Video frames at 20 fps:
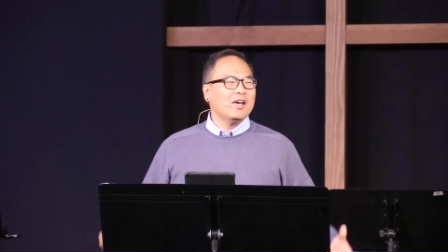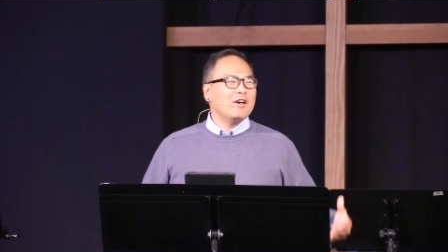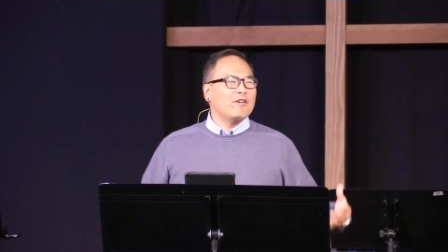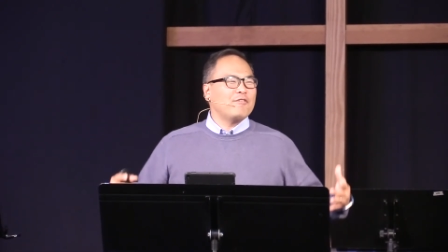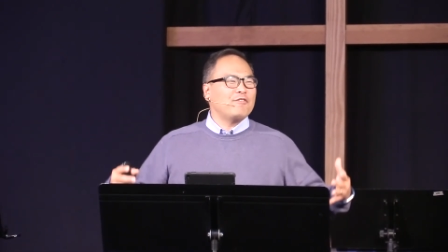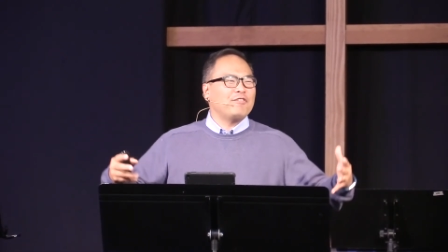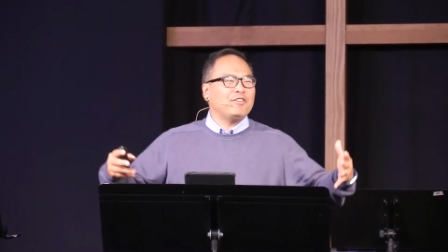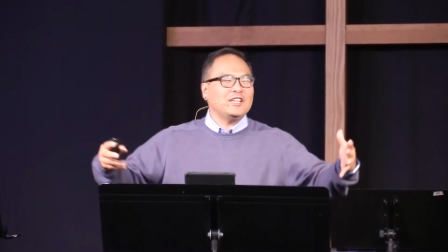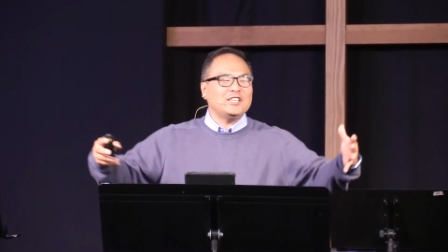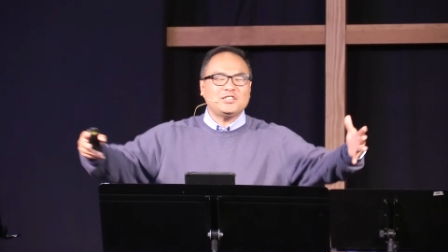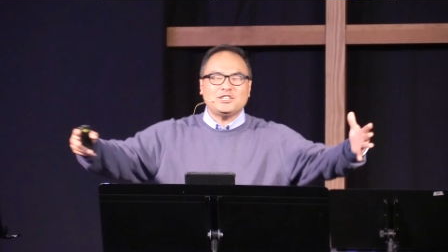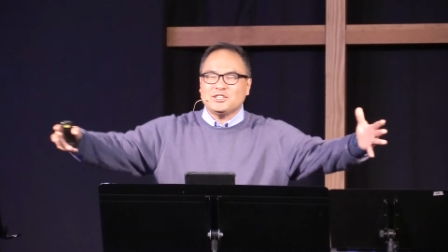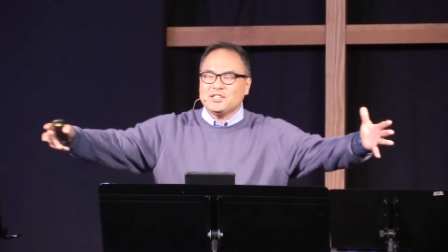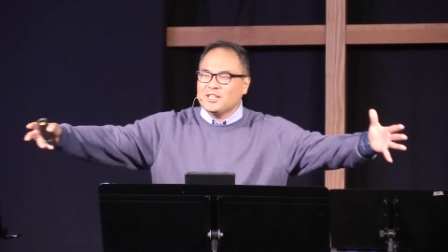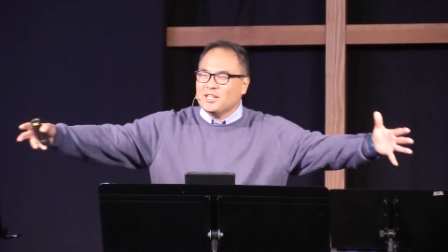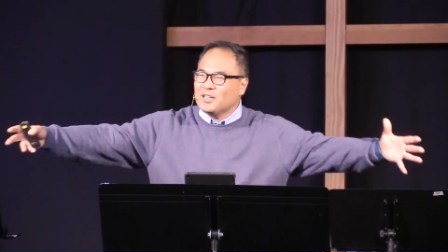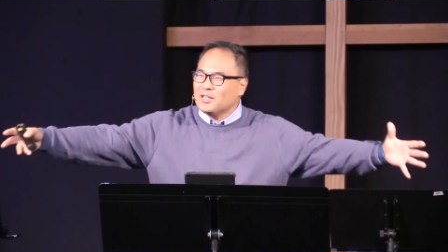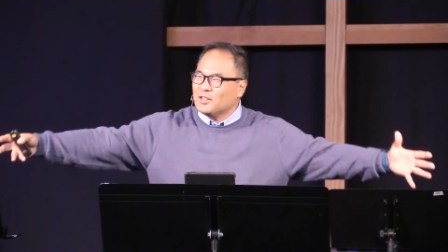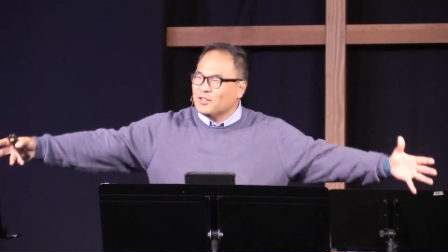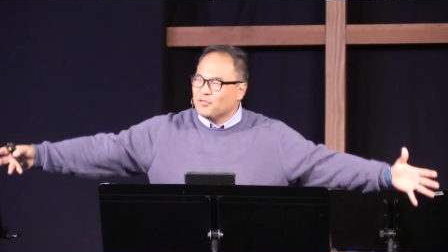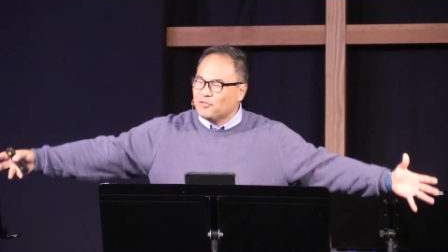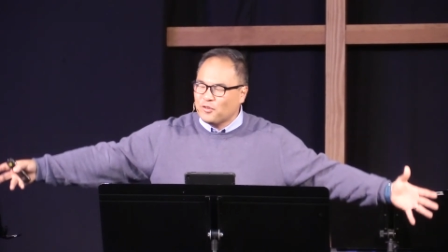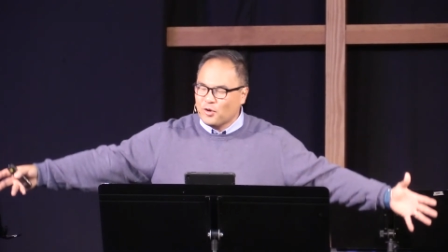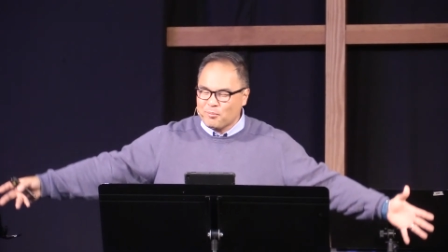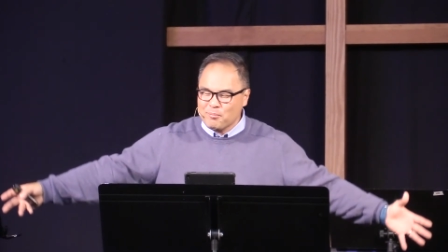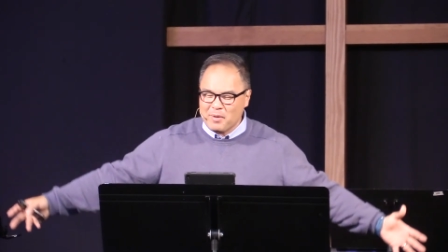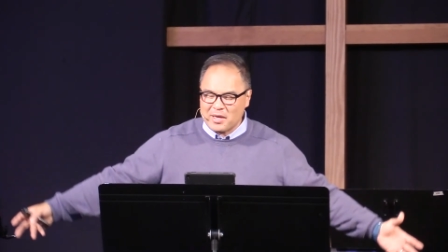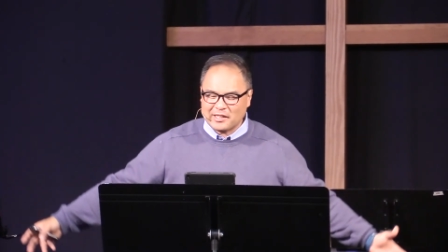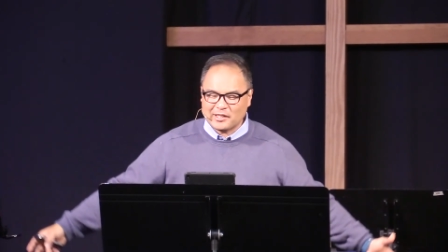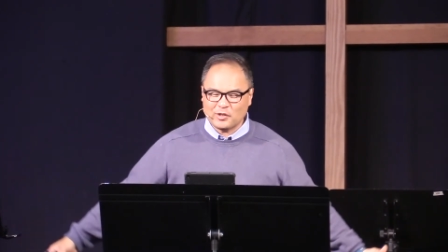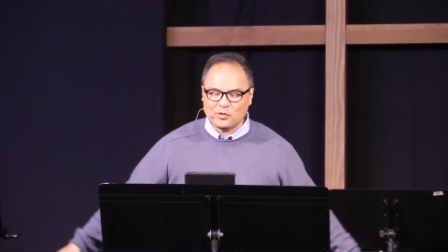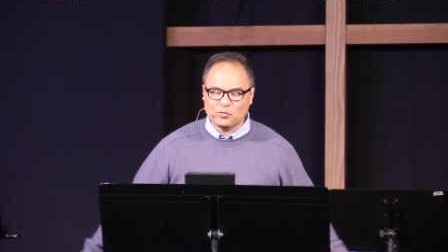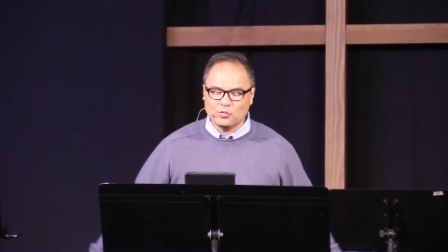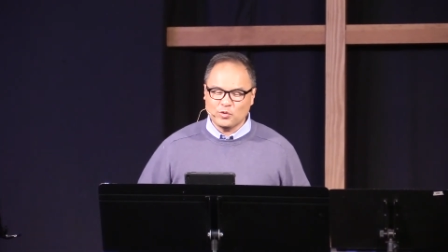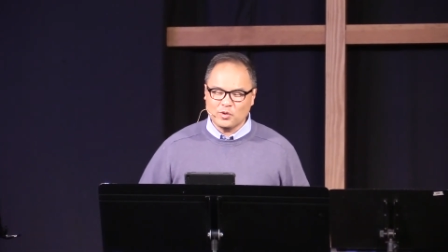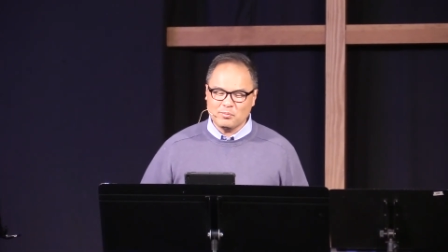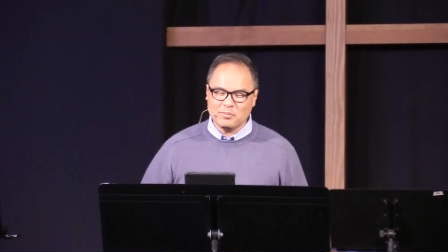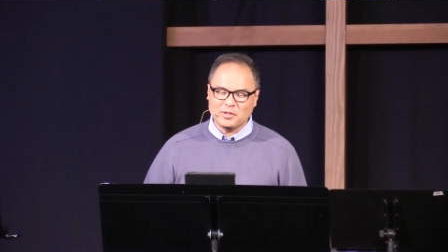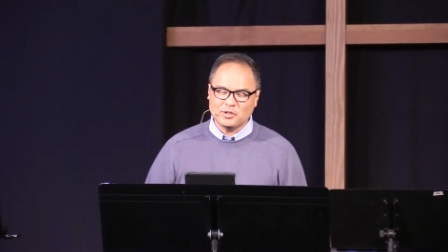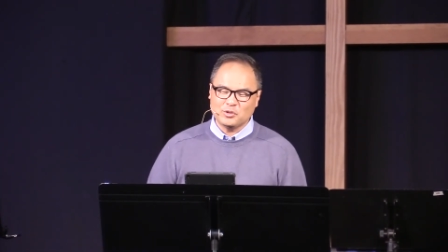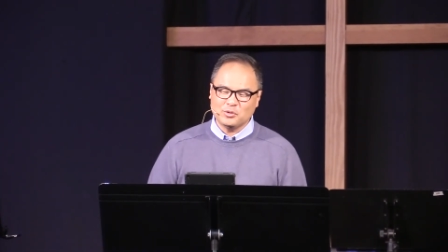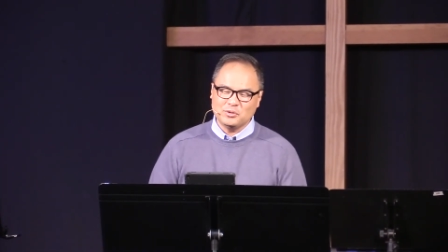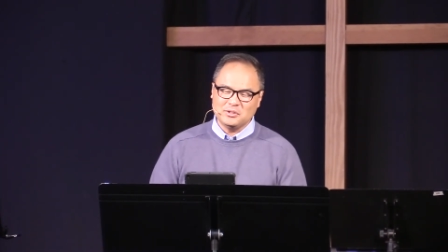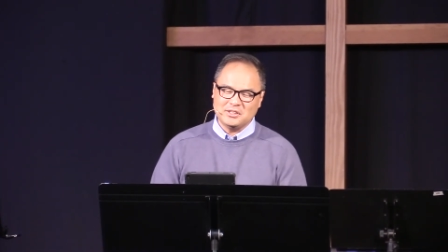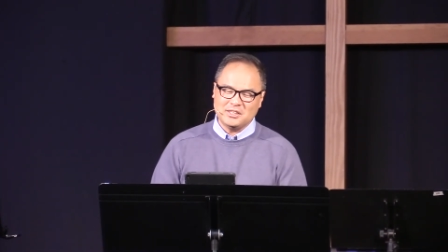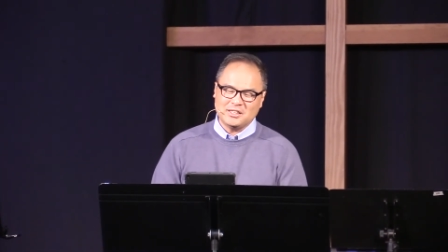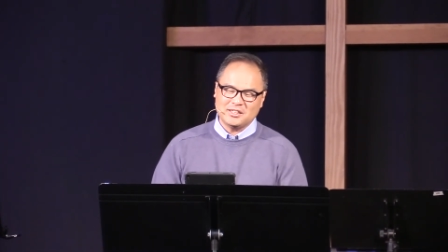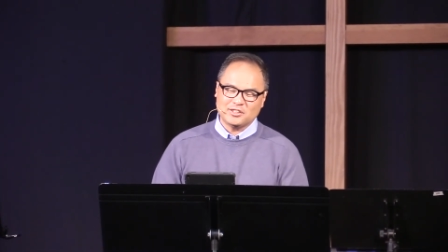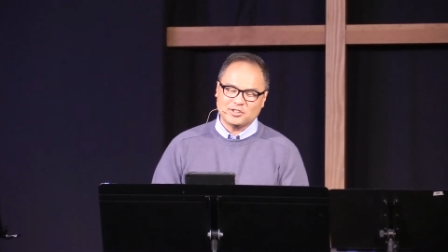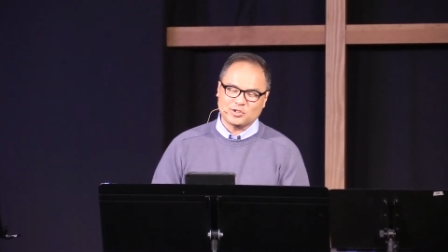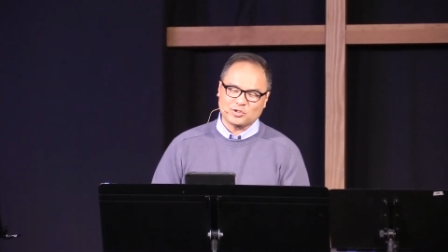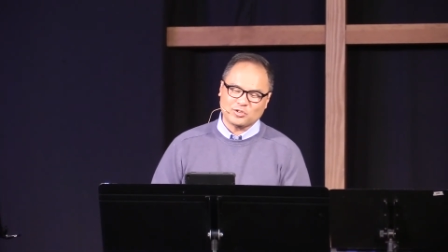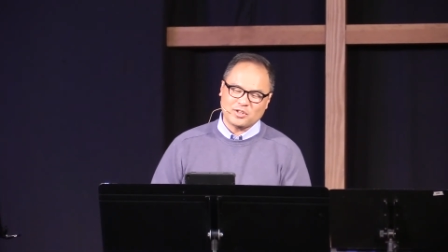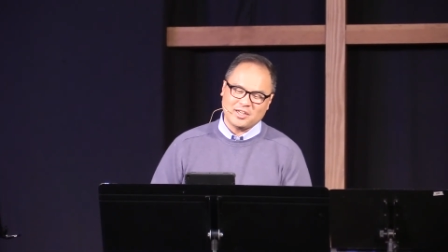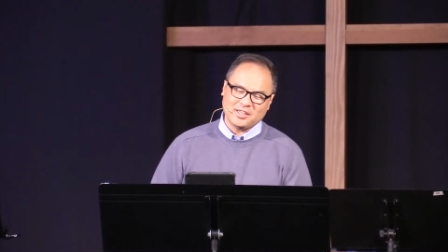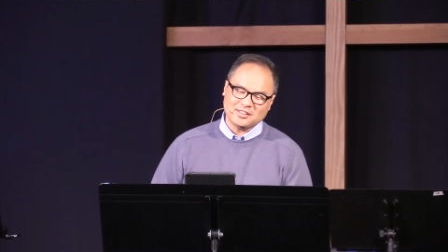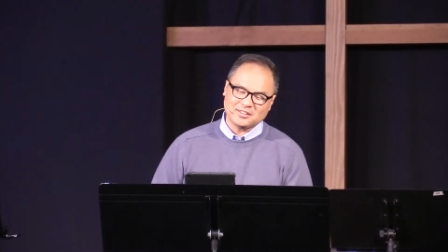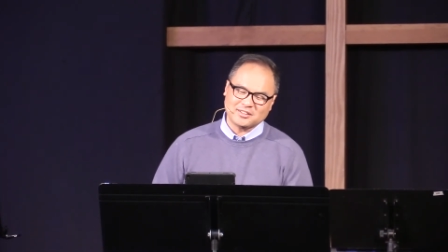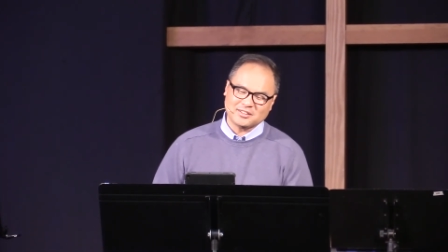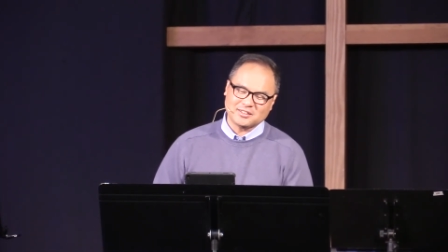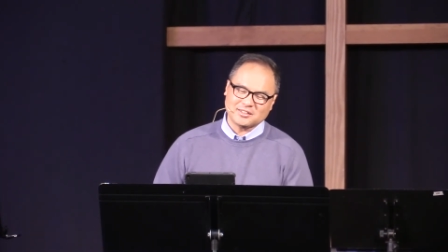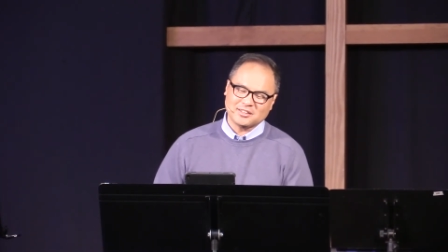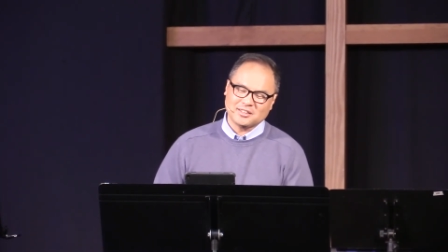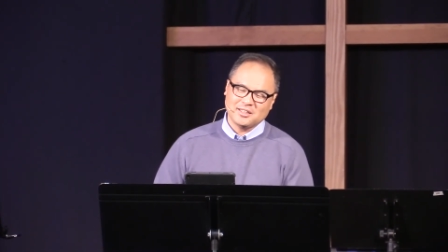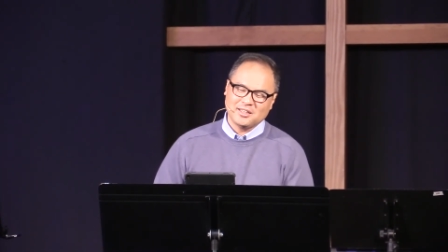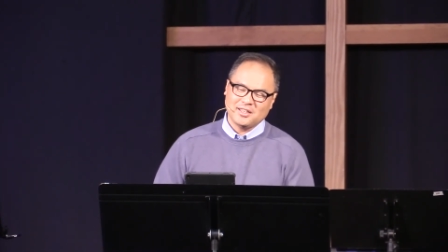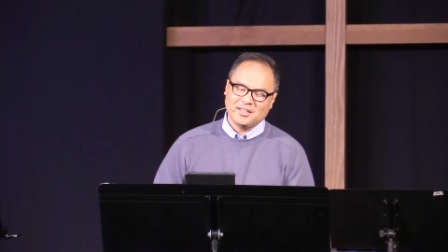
fishing for men and women who need his grace.